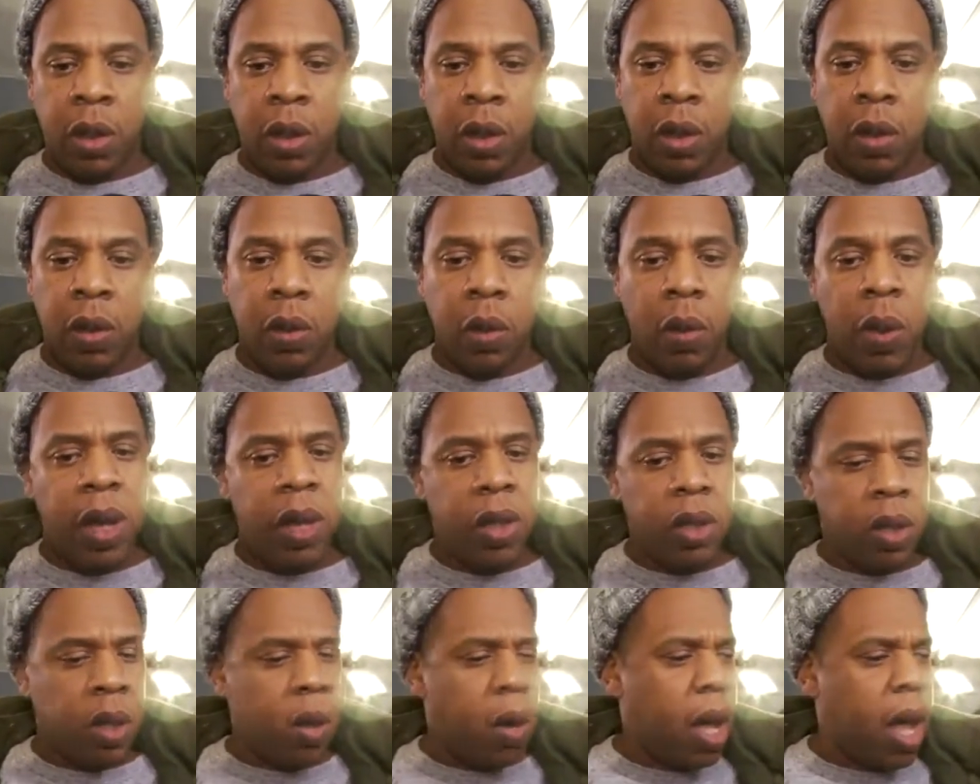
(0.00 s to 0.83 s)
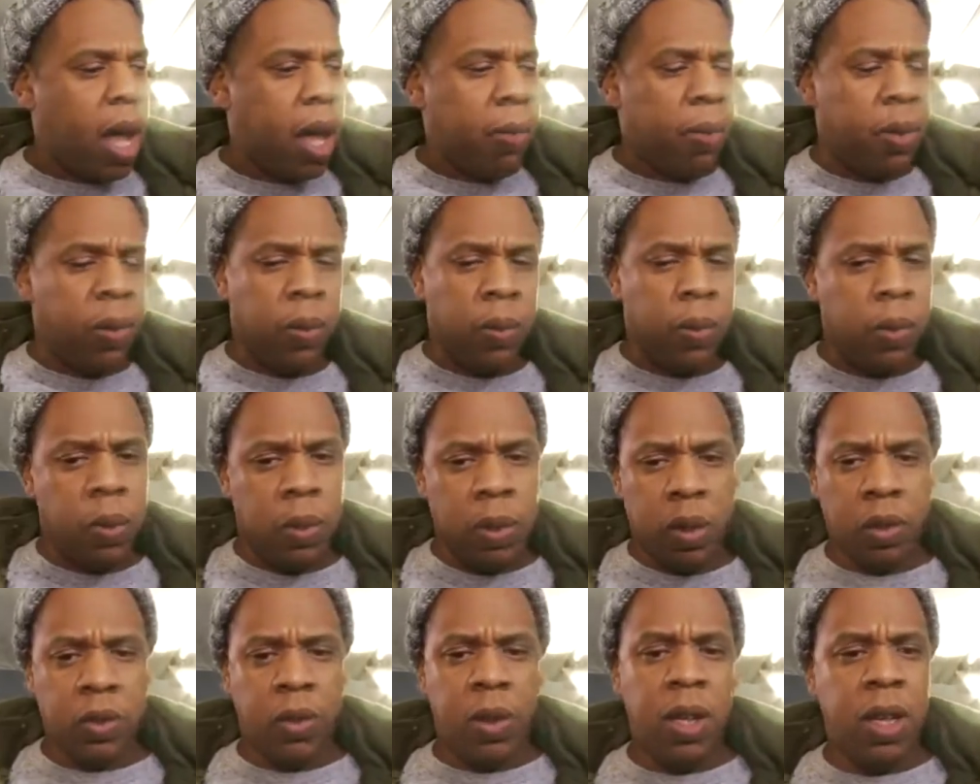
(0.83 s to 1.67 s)
The way this all happened
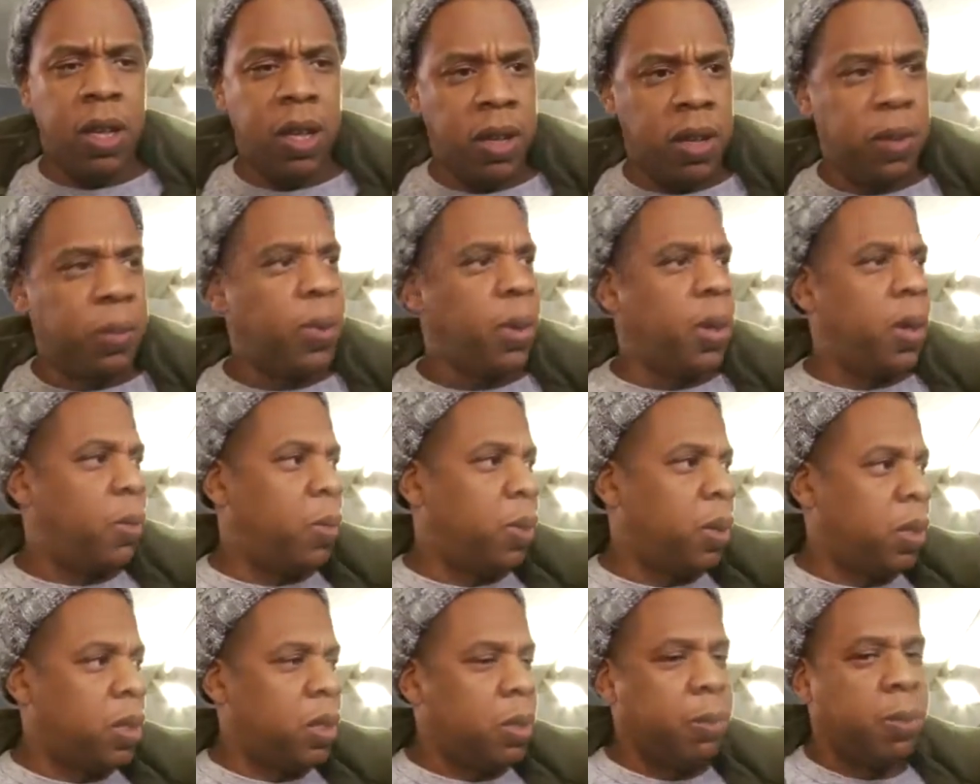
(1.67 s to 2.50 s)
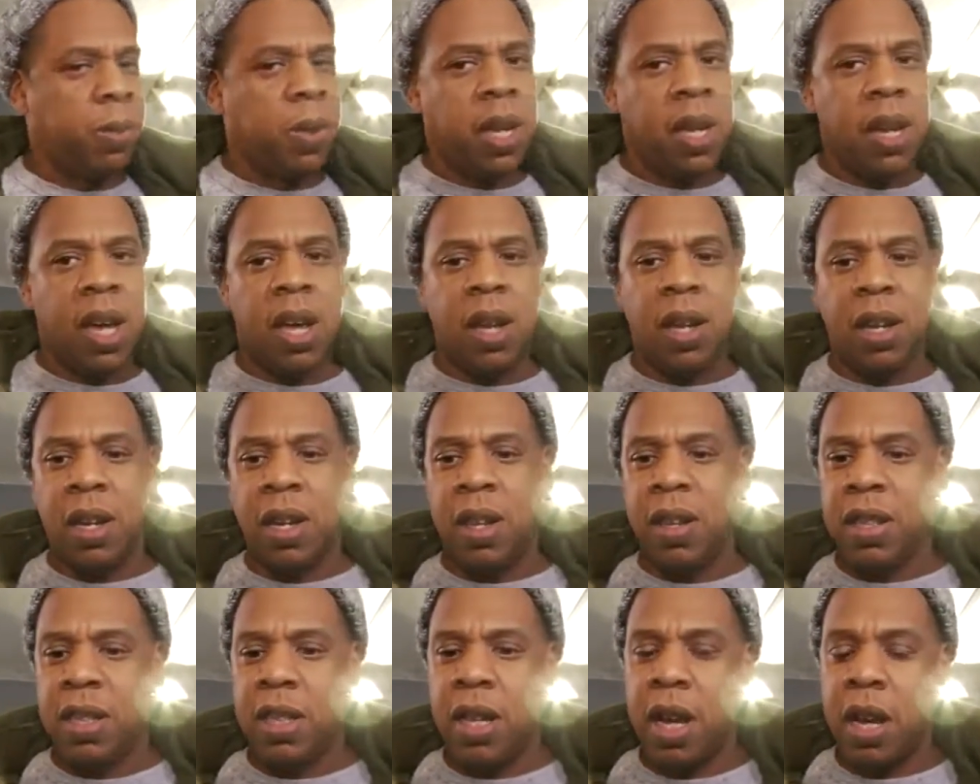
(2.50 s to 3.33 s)
was really, we'll explain that
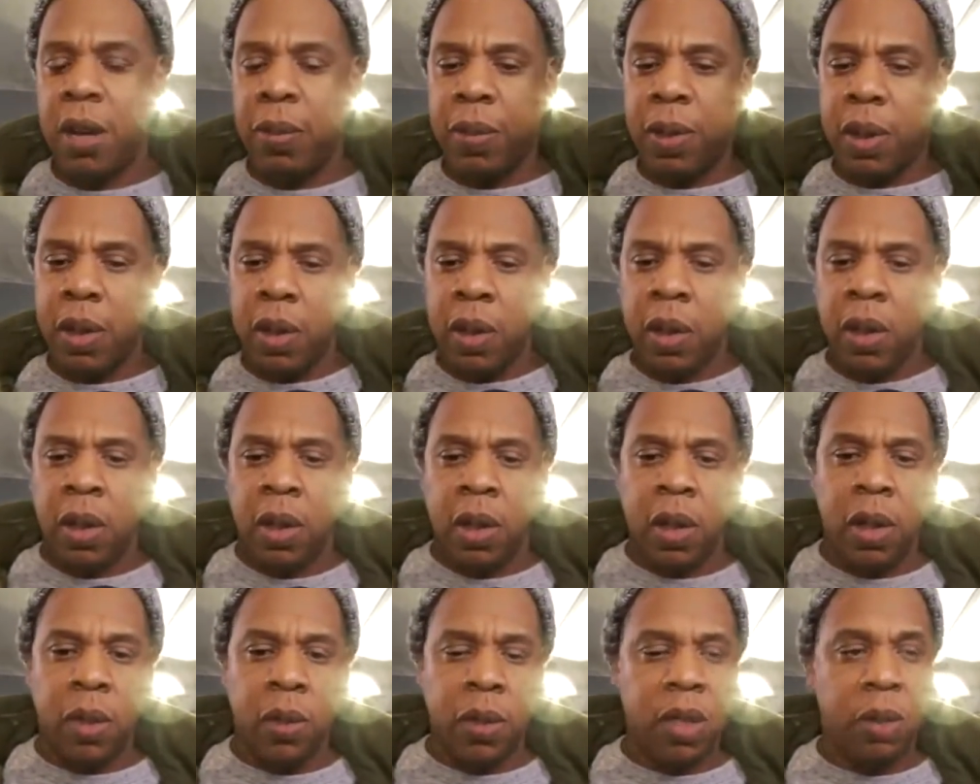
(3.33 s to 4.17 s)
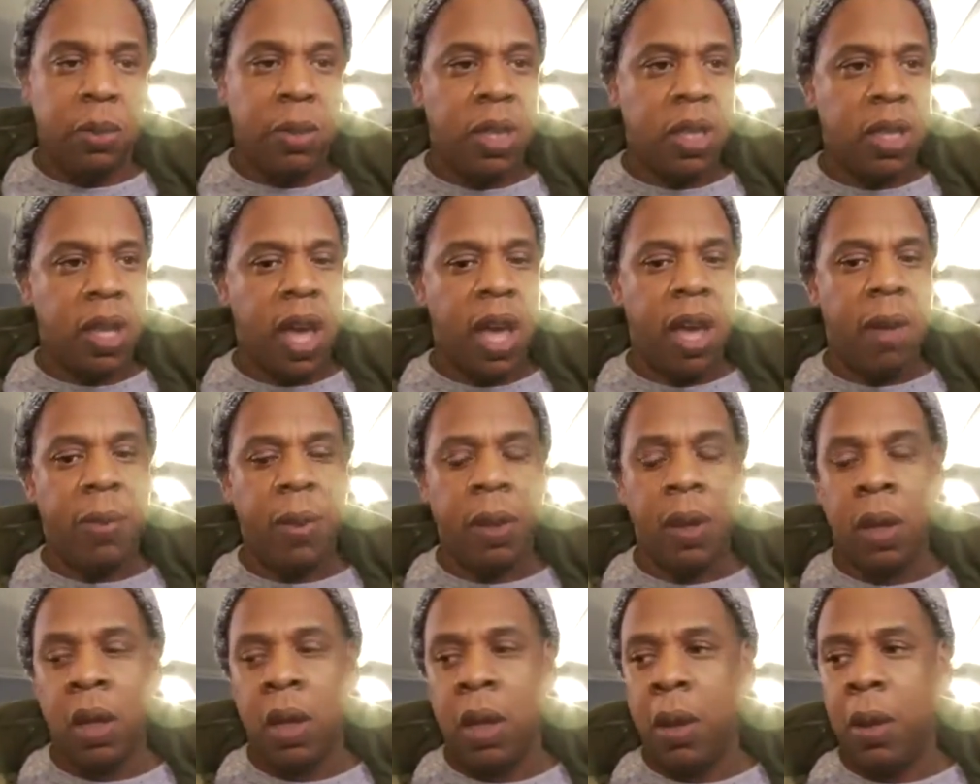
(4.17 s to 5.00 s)
another time, but it was meant to happen.